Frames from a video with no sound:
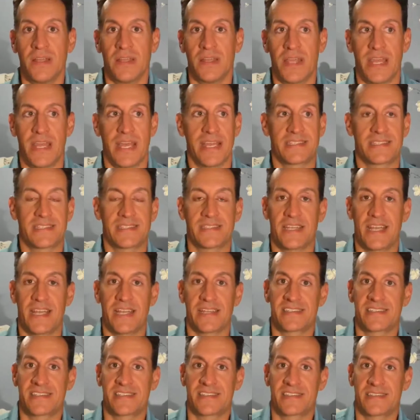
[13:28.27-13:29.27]
it's
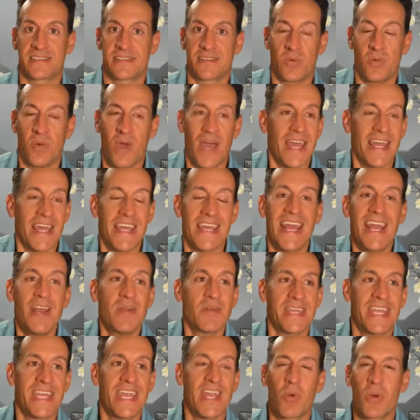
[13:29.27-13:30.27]
it's and i
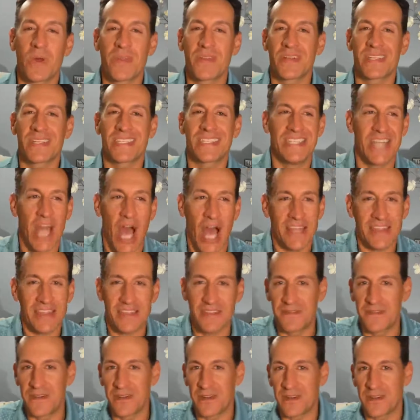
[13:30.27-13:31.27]
don't care whether it's not the
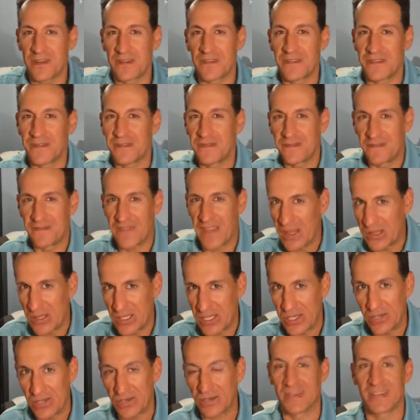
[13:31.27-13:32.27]
fear of
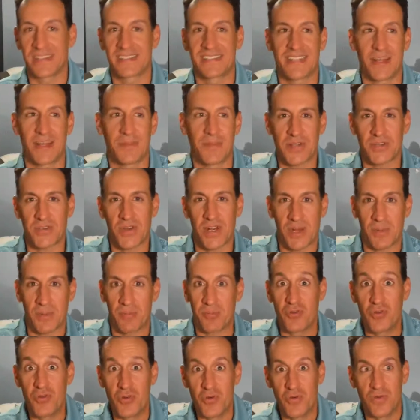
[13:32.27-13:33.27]
failure it's i'm not trying to
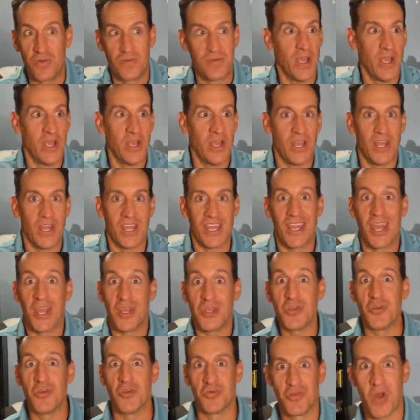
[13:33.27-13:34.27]
prove
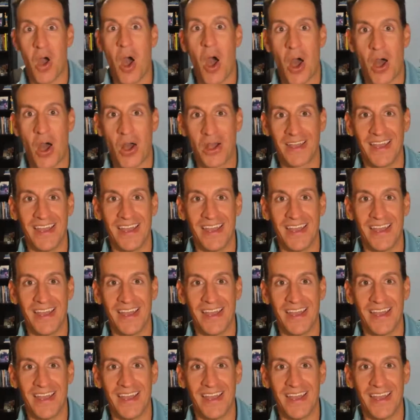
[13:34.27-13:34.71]
you wrong